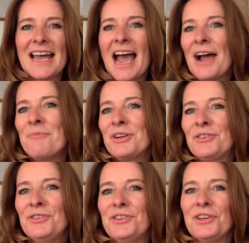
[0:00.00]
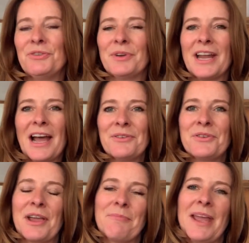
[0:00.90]
how much you do and how
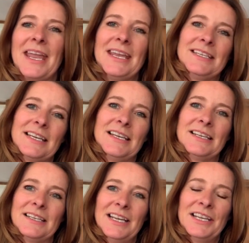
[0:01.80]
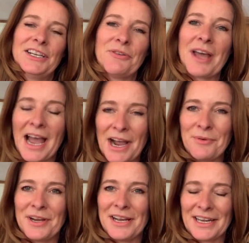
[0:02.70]
you get paid, that
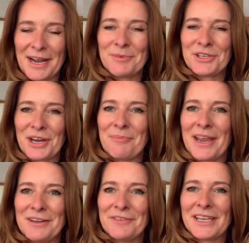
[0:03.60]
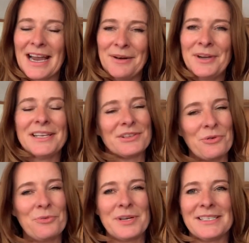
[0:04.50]
hour and how much you get paid for the hour is
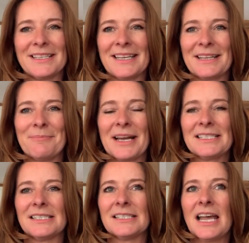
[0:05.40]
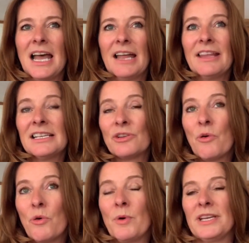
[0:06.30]
always the thing that matters. And that's
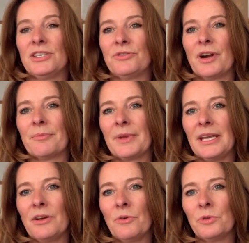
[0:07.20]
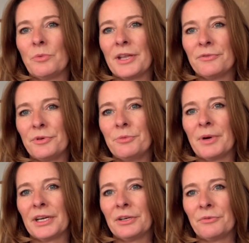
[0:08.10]
always struck me all the way through
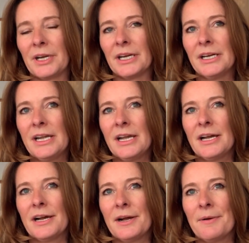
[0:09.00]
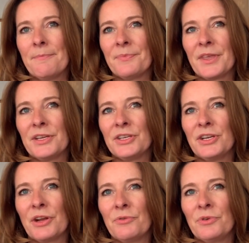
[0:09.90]
my career, that,
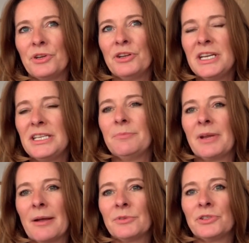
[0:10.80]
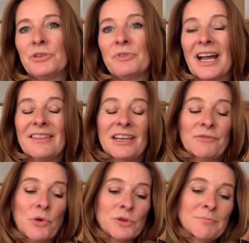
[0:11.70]
you need to be able to do that. And then,
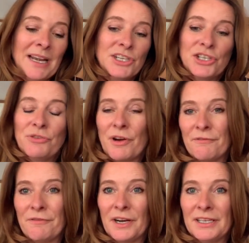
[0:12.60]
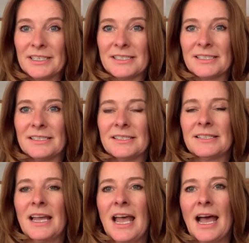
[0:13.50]
of course, managing your own
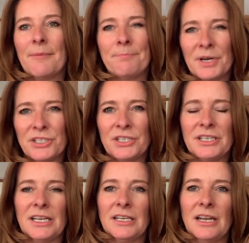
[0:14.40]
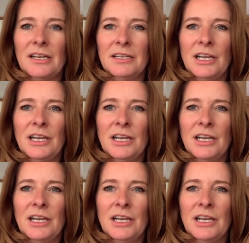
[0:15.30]
finances and budgeting.